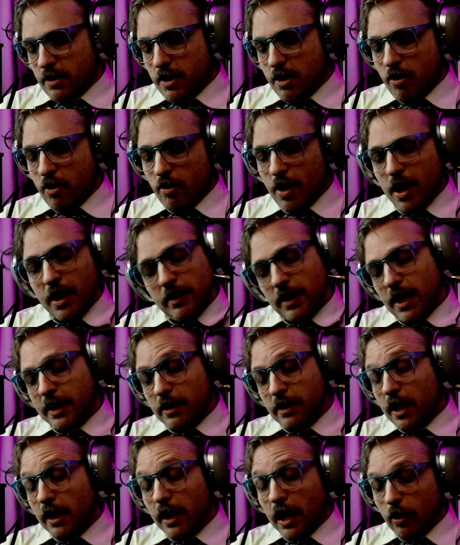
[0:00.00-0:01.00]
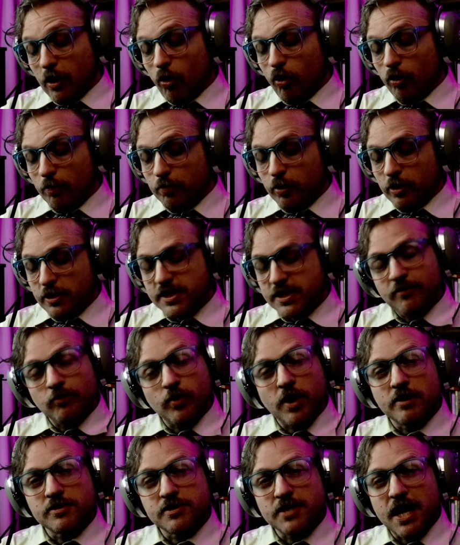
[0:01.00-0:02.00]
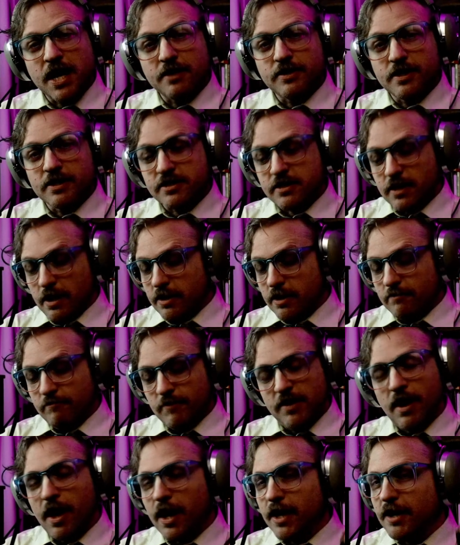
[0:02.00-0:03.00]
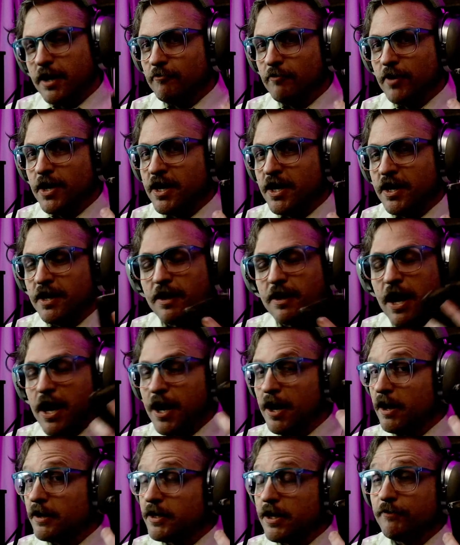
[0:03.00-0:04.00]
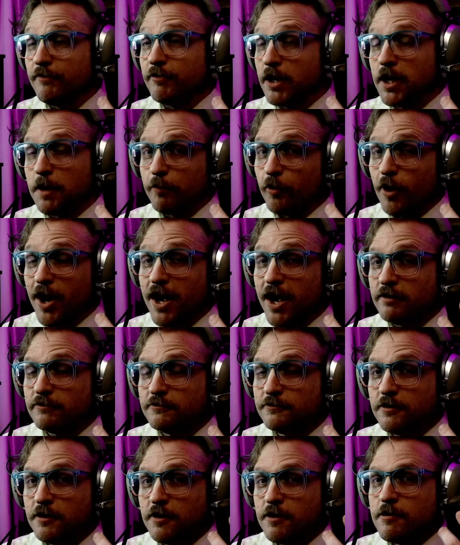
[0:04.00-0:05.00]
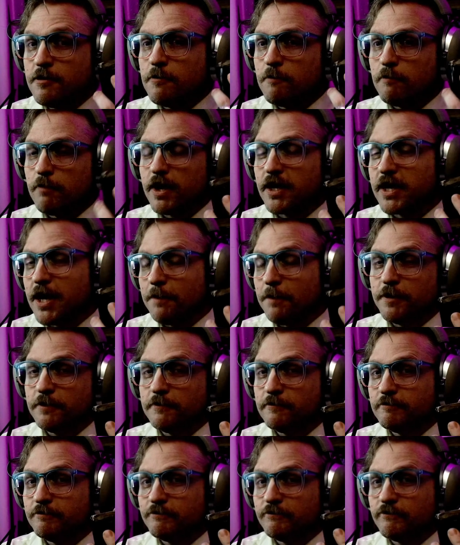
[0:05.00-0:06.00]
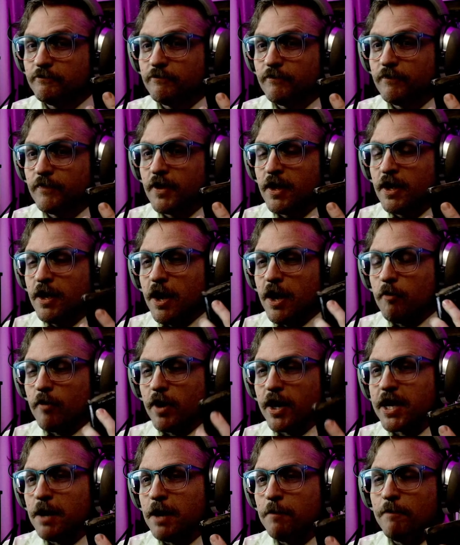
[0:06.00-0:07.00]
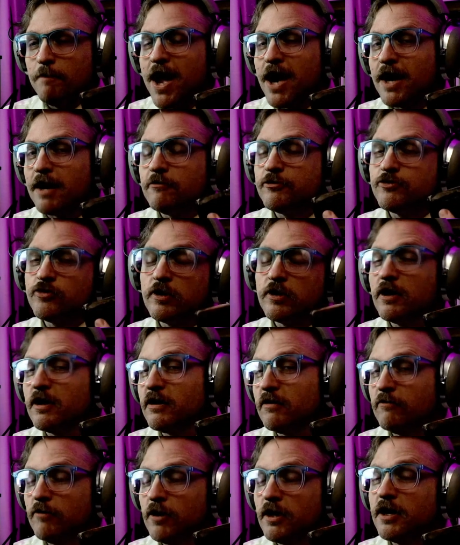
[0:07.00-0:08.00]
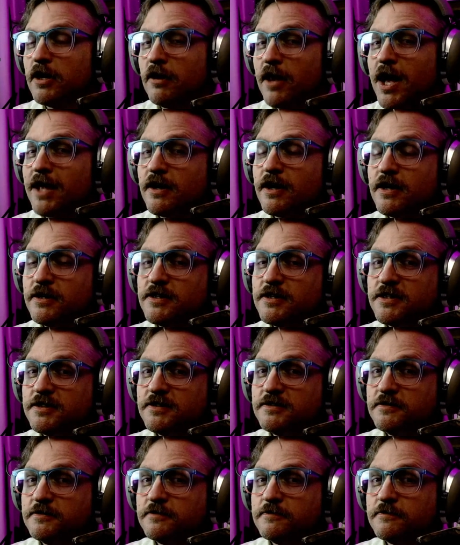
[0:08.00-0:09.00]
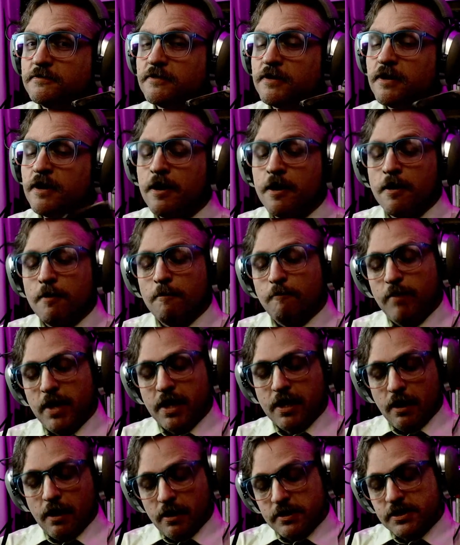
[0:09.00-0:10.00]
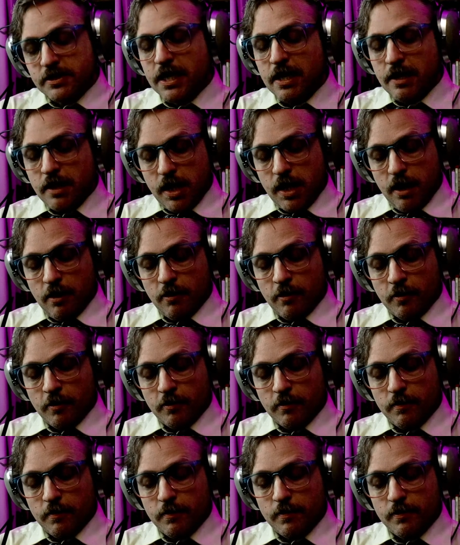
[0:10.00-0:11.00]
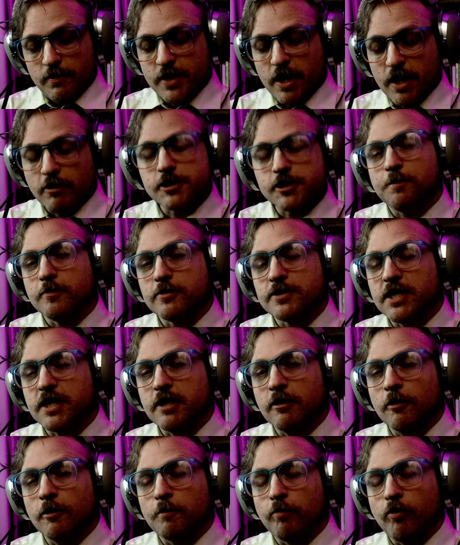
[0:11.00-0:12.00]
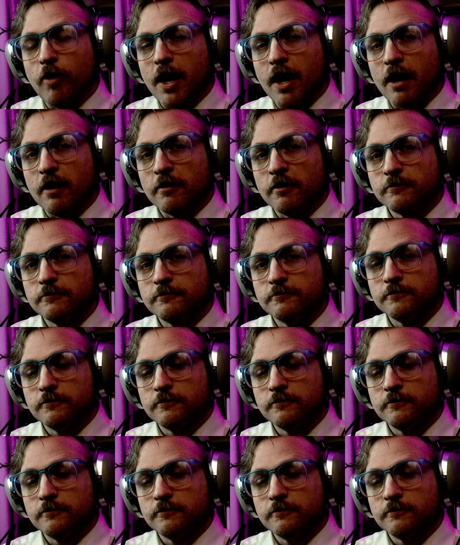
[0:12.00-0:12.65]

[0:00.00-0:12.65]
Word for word: You know, I like I like old books. Even when I was an atheist, I yeah, I didn't read it. I, didn't, I definitely didn't pray it, but I kept it. And when I came back, I was really, really glad that I did. Because in here, there is a particular prayer.